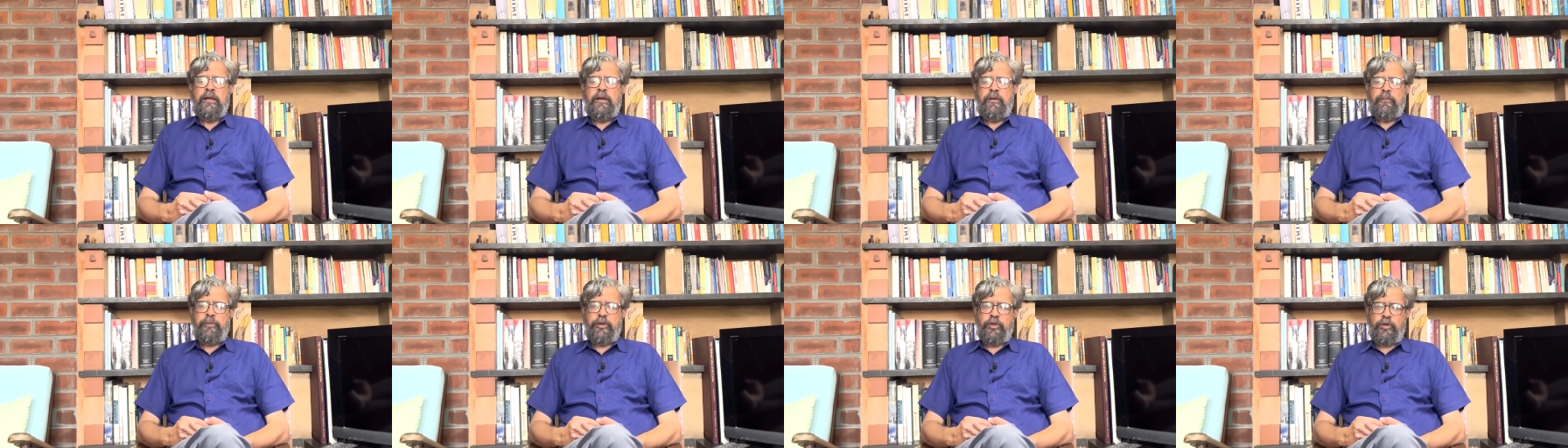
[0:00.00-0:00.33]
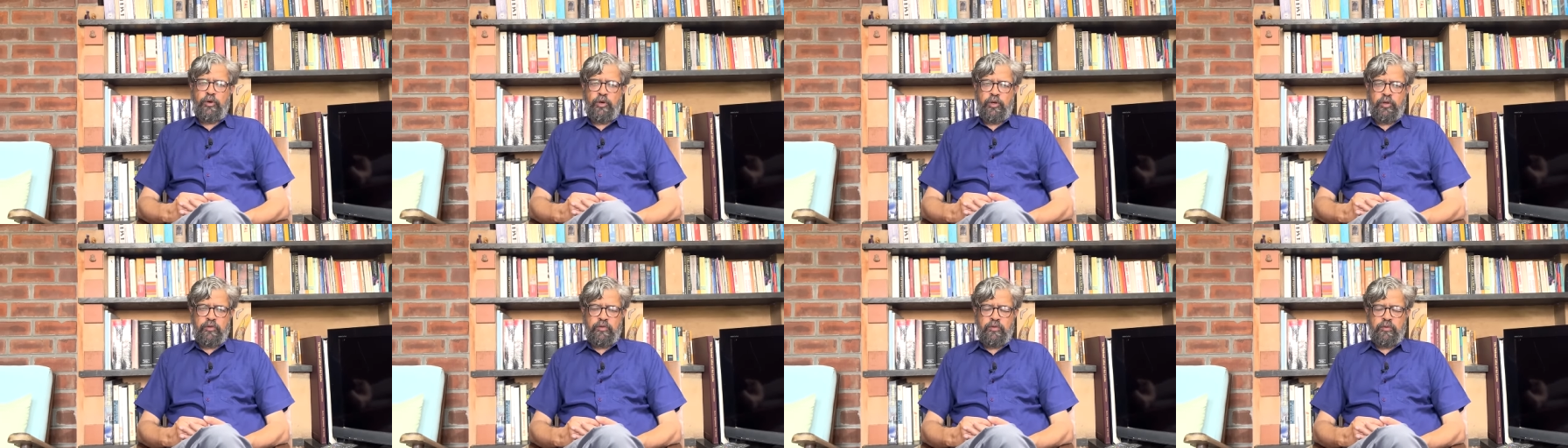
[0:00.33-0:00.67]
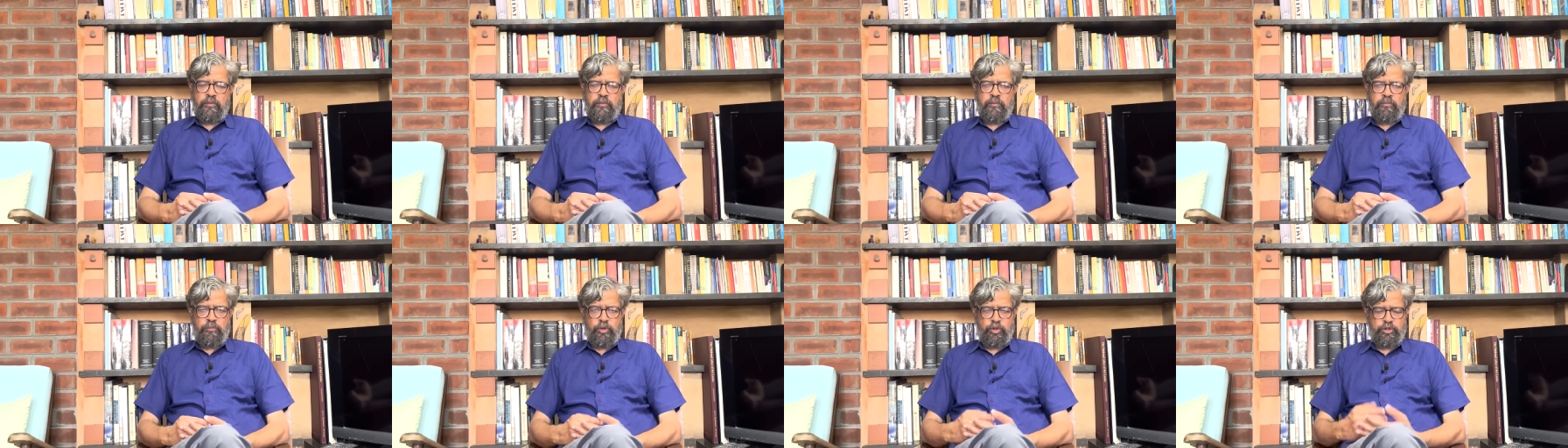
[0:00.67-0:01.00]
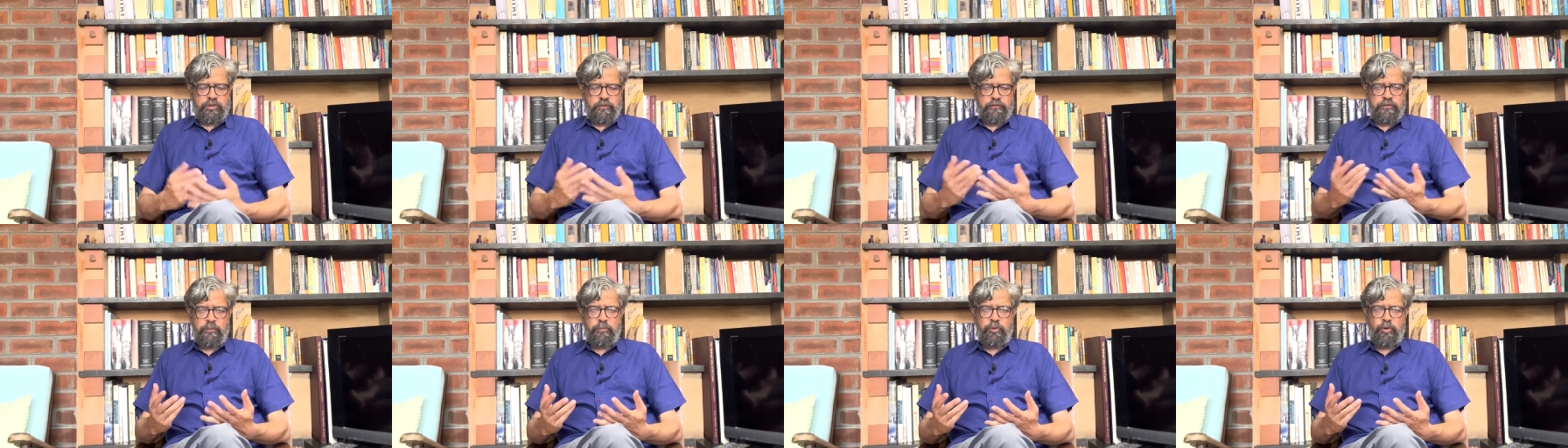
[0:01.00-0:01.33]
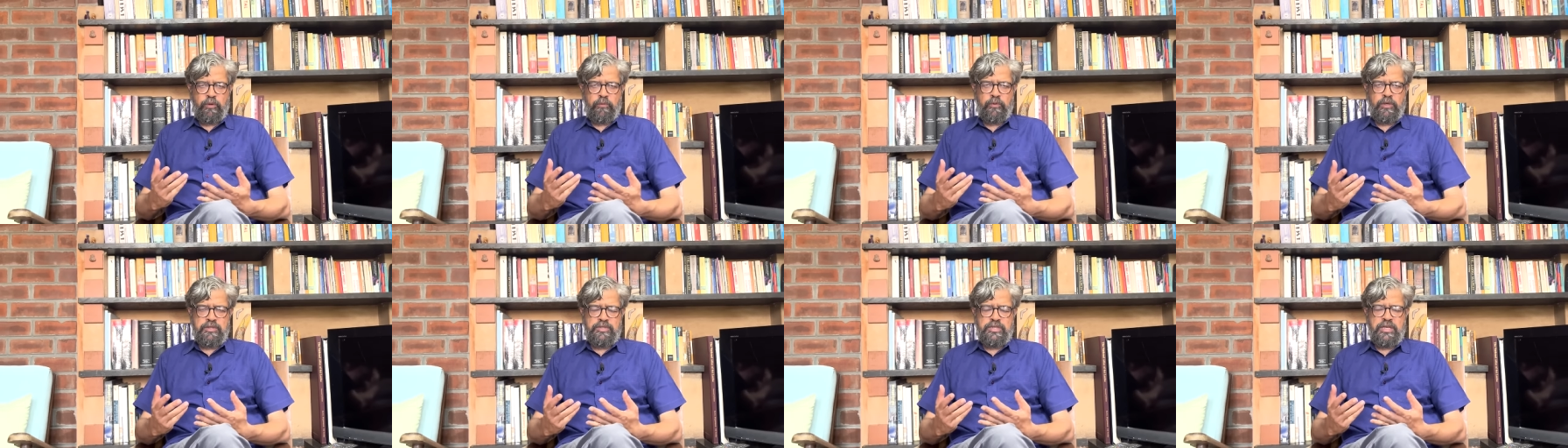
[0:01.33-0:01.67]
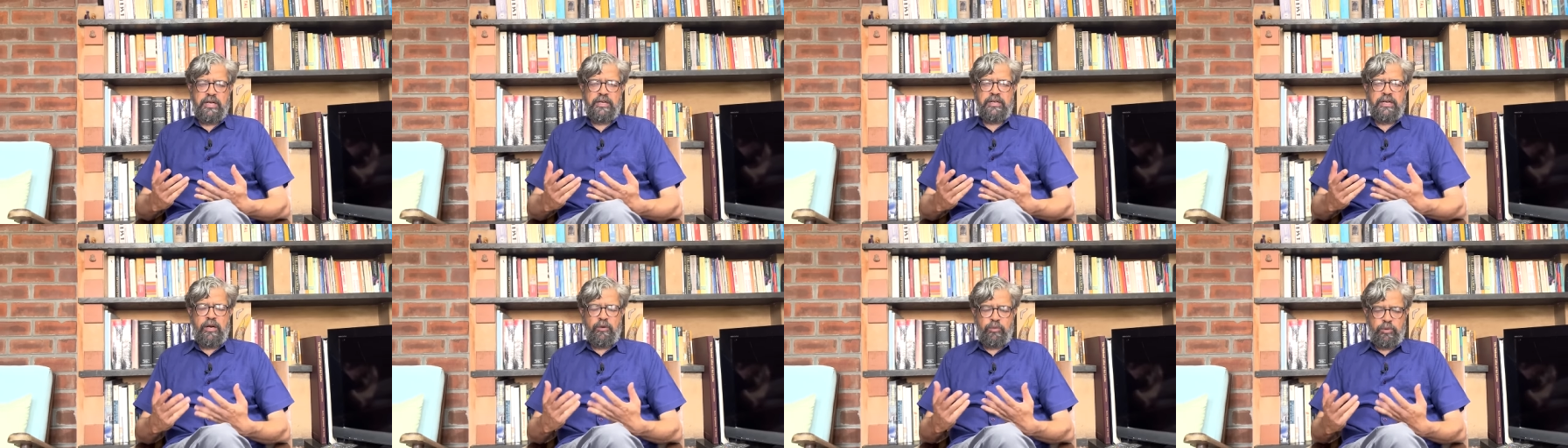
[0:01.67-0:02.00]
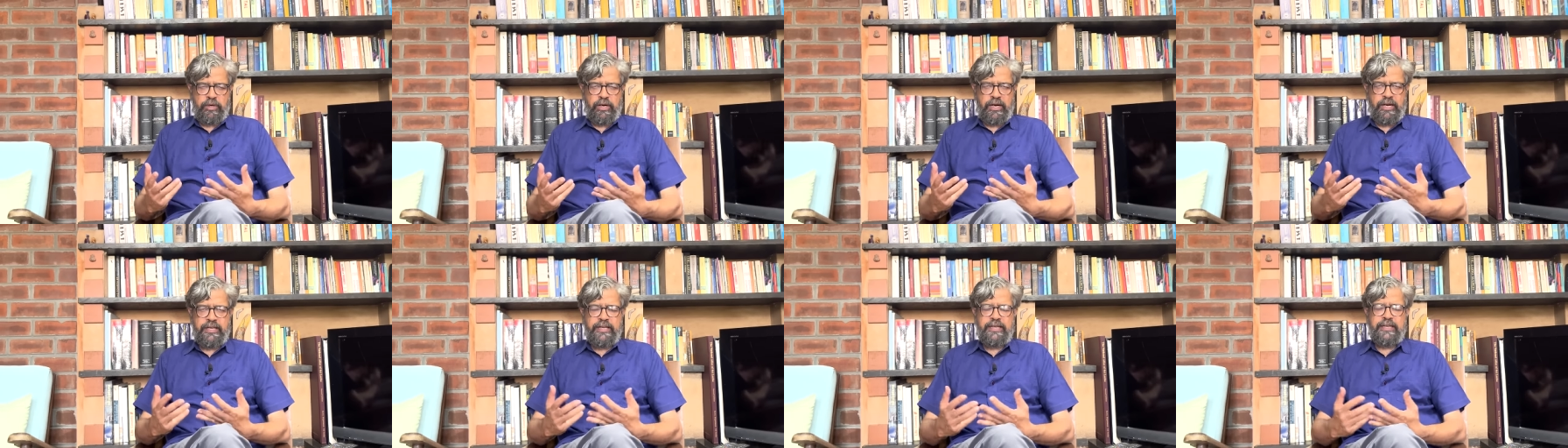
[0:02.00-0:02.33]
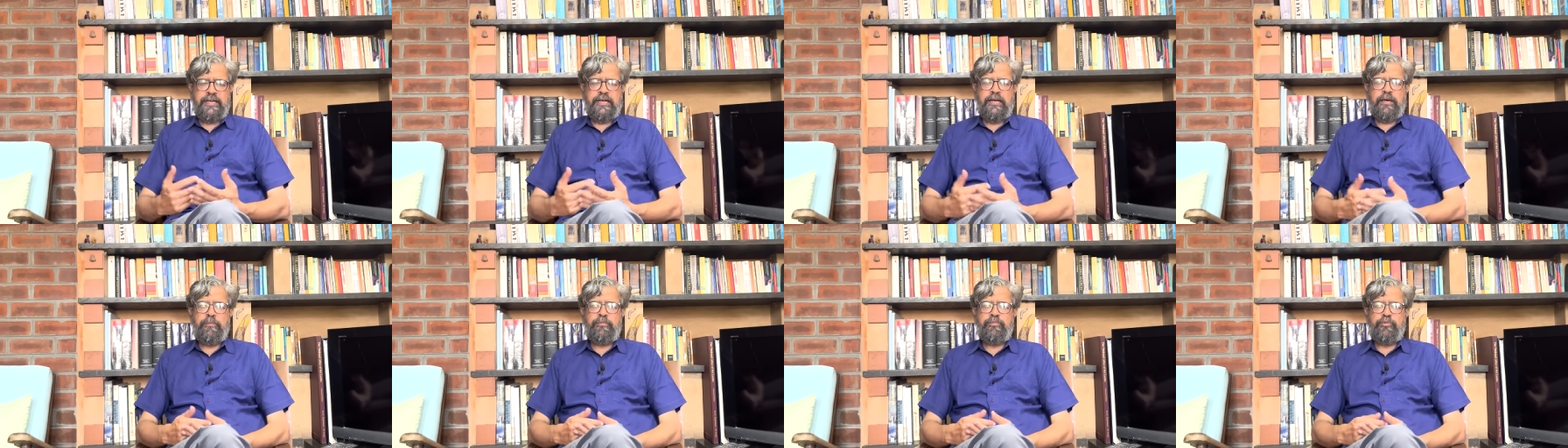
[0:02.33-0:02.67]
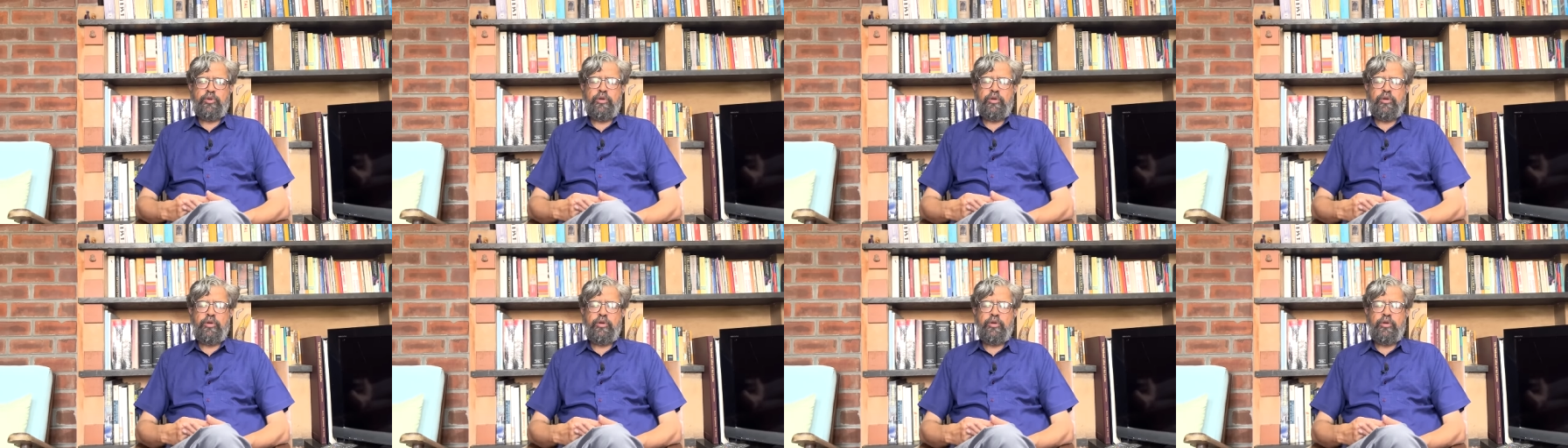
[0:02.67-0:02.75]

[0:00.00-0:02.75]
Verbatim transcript: because most of the borewells are now drying up.